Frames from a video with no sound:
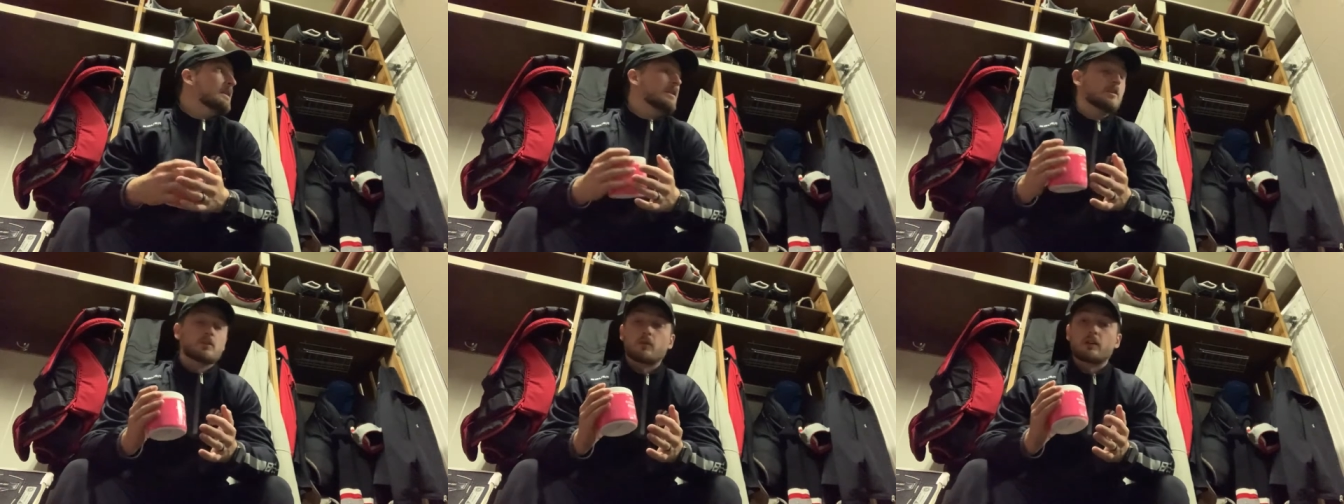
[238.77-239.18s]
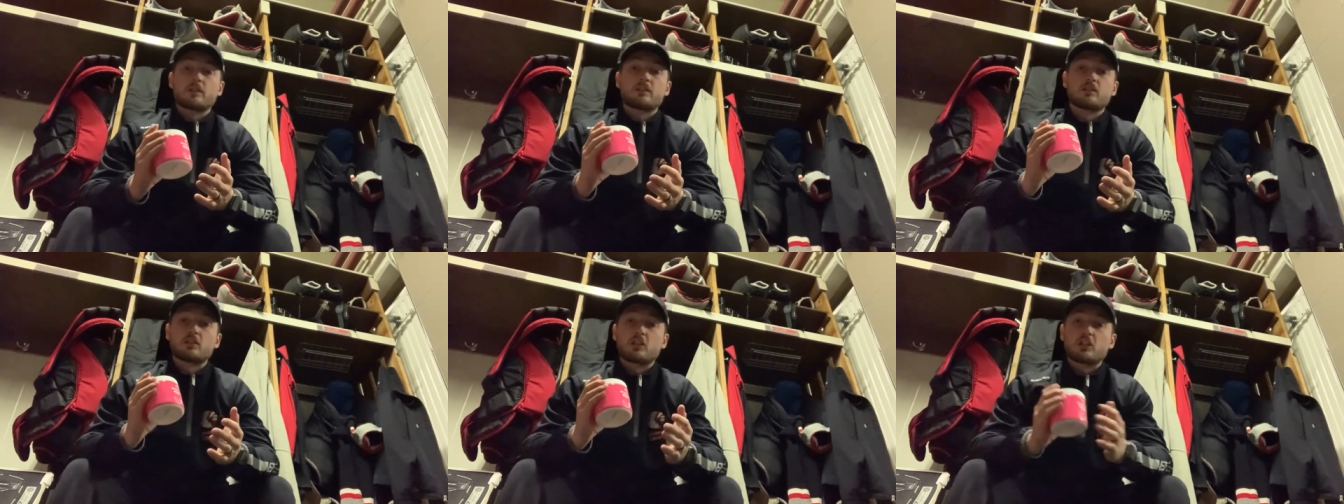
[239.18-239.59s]
So
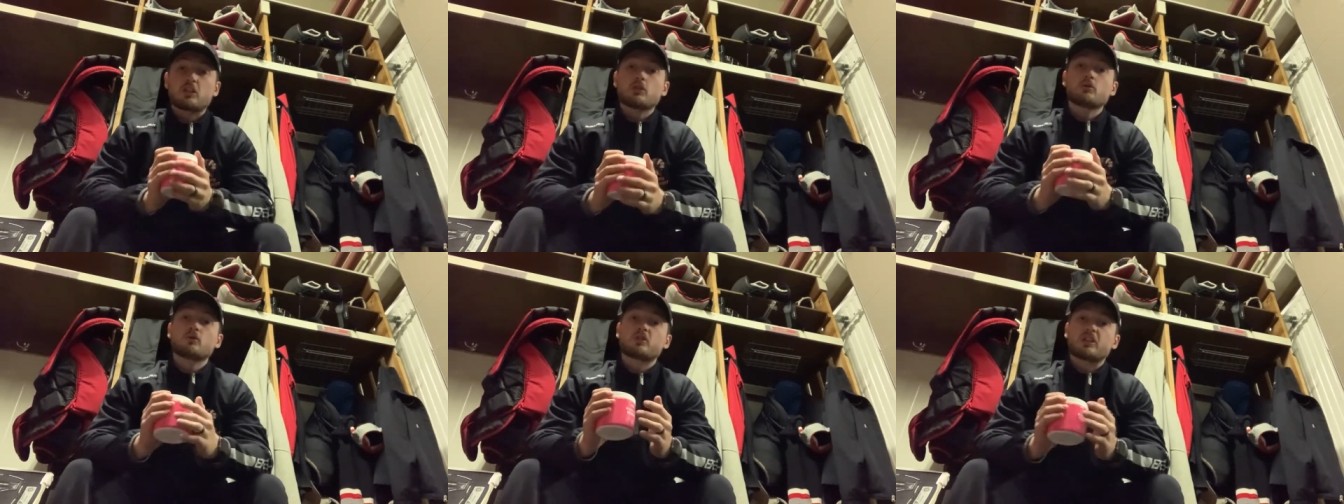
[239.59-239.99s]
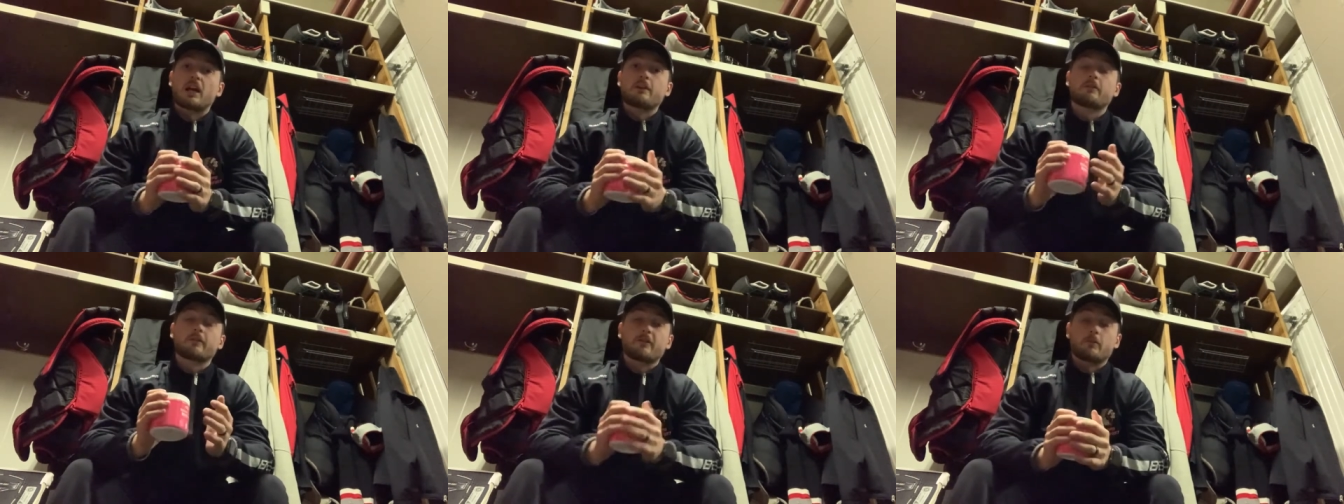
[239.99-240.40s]
this is a huge
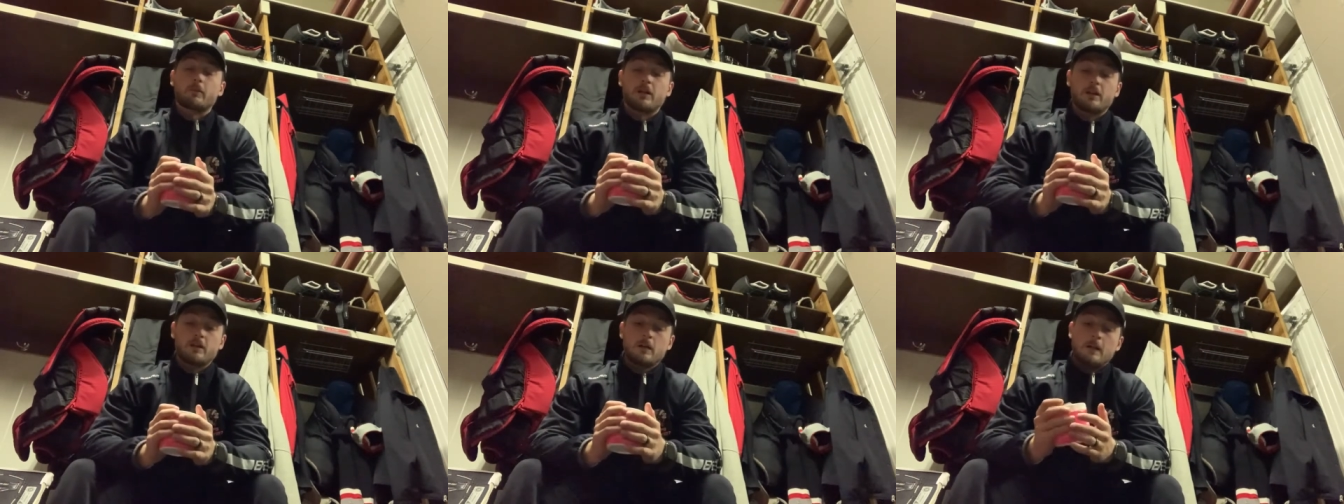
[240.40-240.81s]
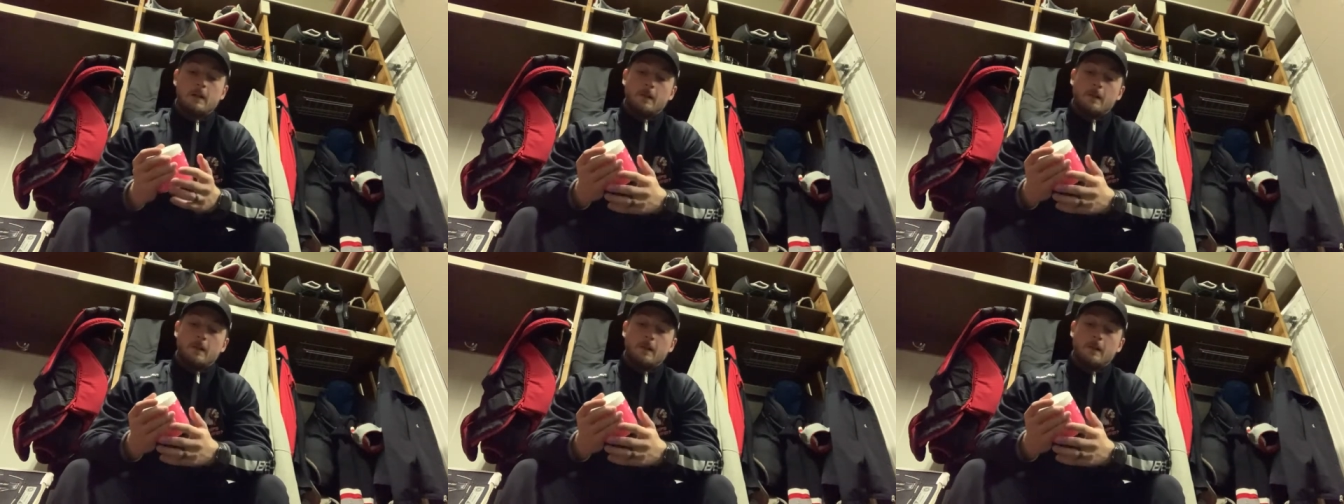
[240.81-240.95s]
saver for me.